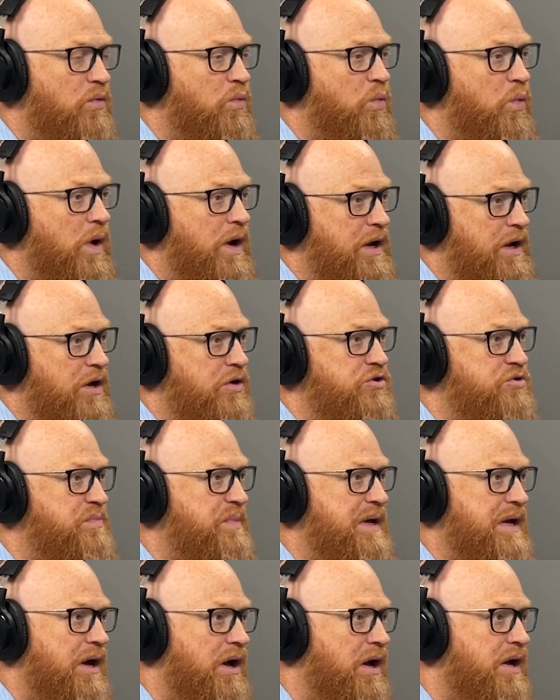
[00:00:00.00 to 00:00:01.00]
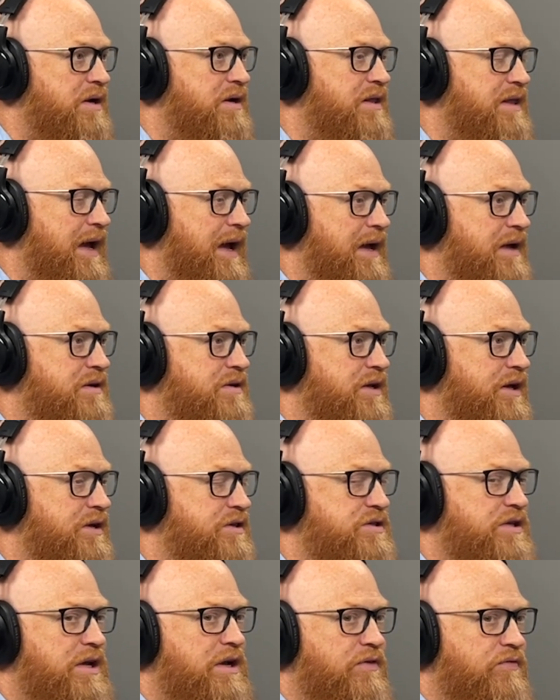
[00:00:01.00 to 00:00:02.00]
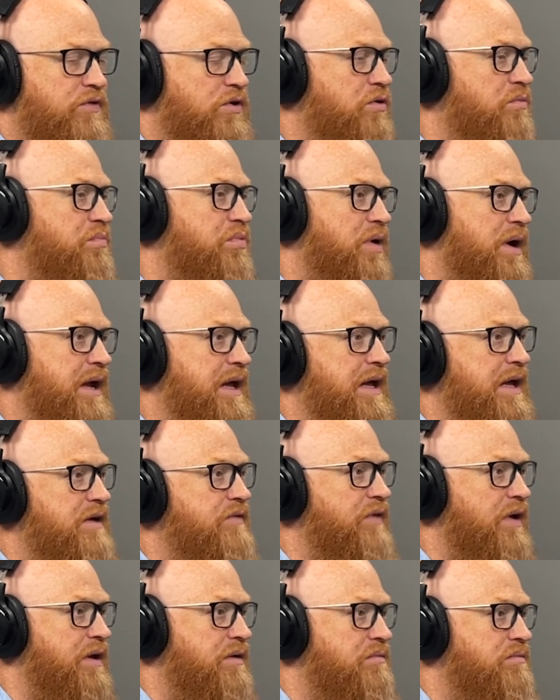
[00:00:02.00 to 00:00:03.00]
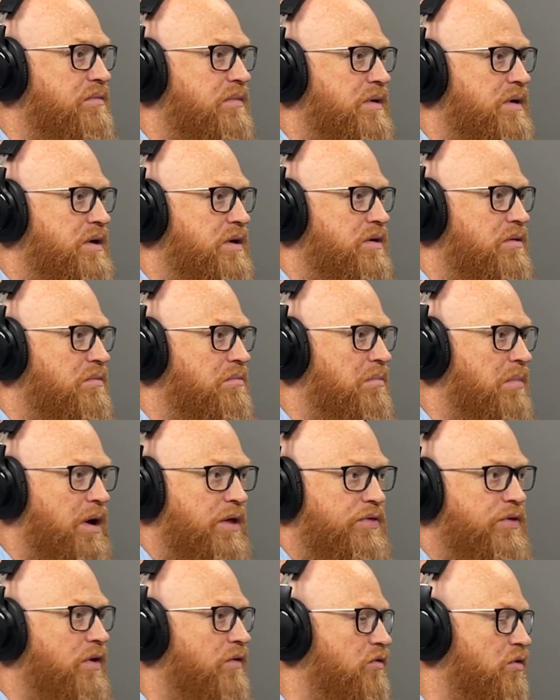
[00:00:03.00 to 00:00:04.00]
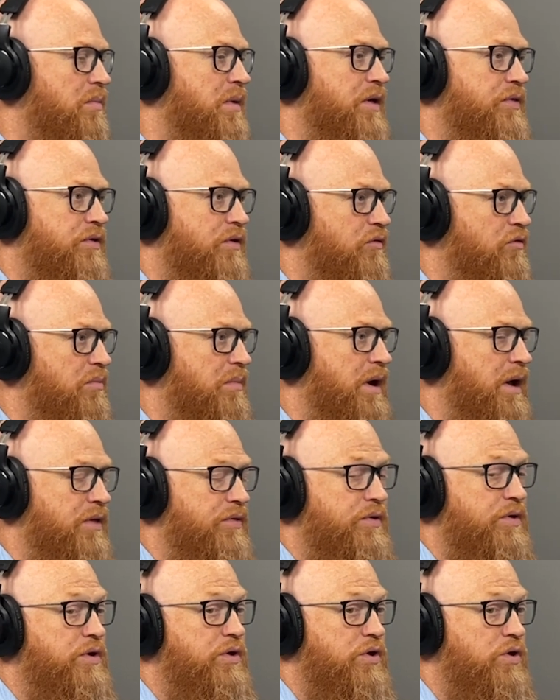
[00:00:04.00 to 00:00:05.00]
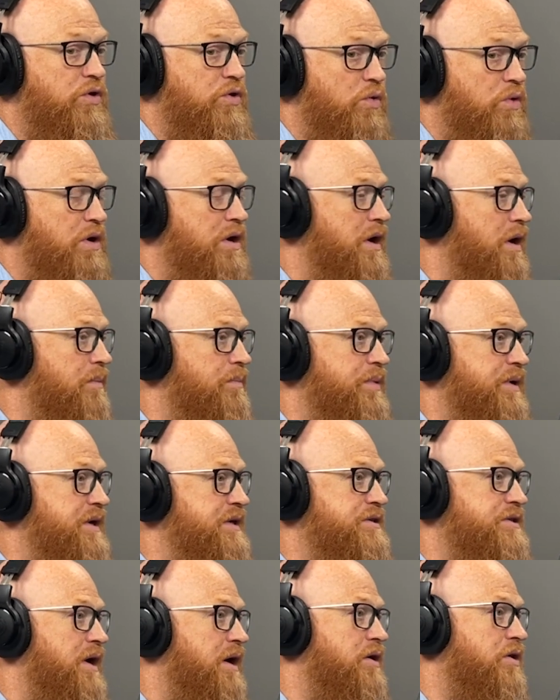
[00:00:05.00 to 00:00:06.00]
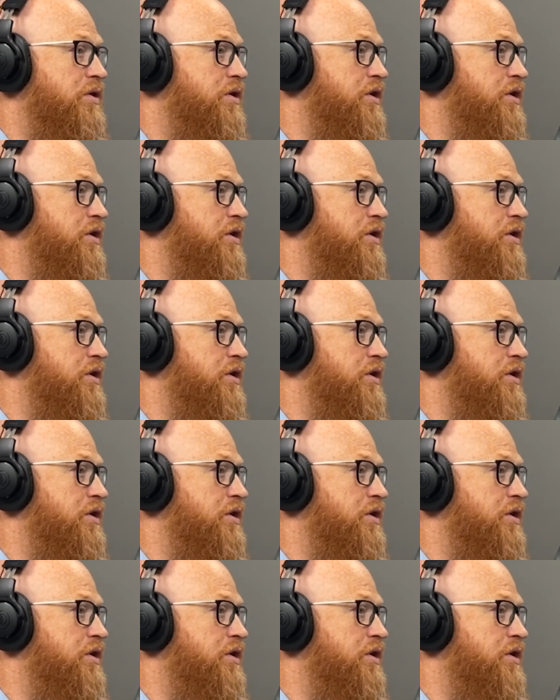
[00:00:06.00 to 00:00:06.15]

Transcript: what goes beyond that is that if you're break even month over month over month, your company's not going